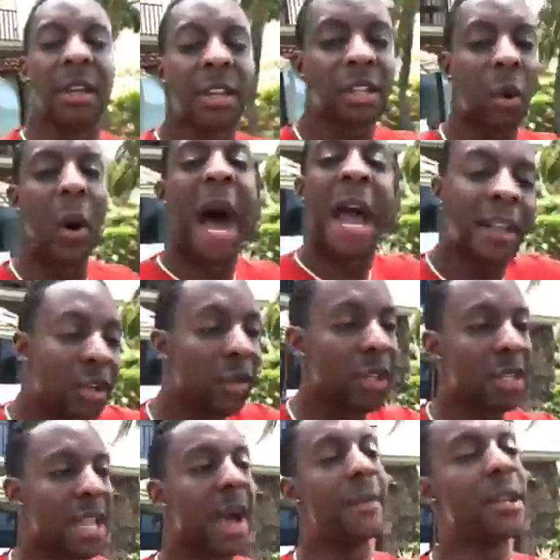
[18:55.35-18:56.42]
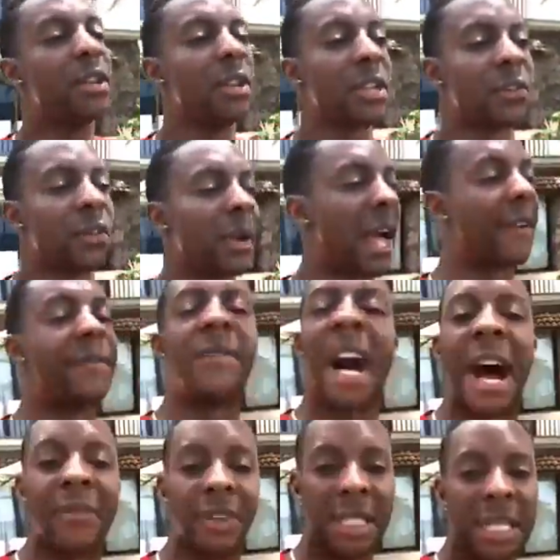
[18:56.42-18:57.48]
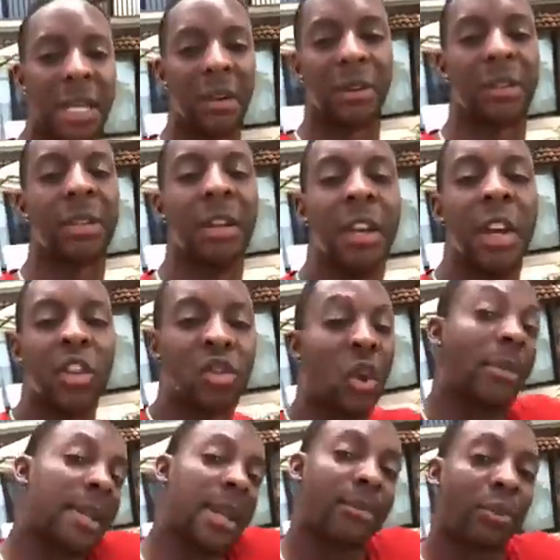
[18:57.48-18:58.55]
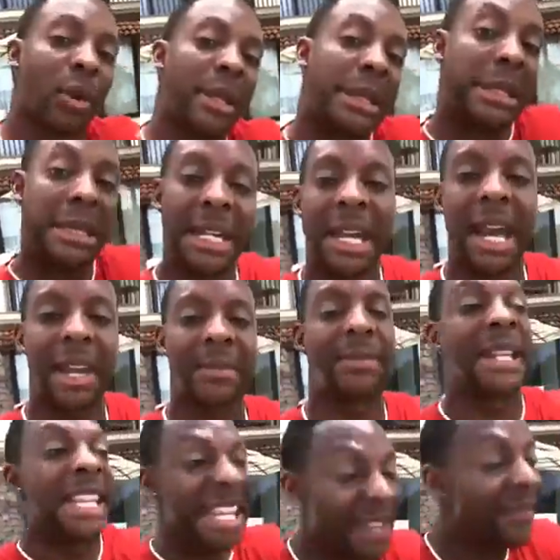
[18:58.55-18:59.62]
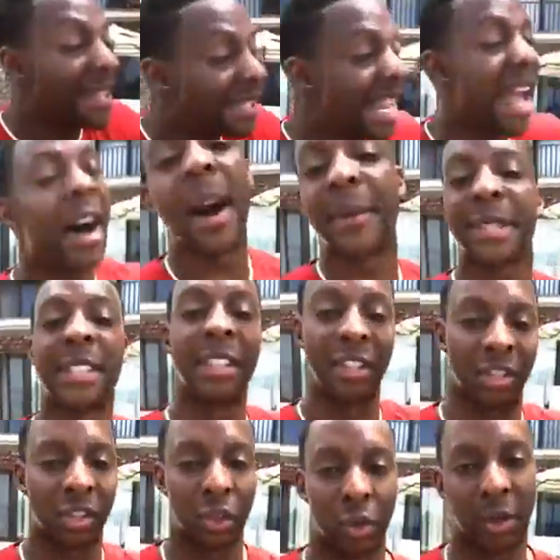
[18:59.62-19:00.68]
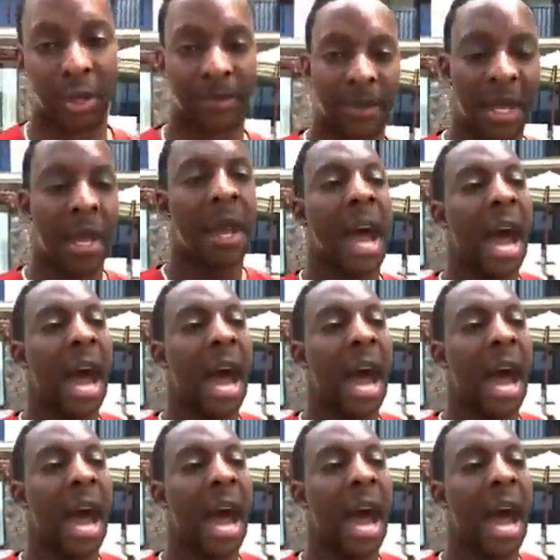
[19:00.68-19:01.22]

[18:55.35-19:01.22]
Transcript: So I do this, I've been doing this for like 5 years. So I'm getting pretty good at it, but even now I'm still a student.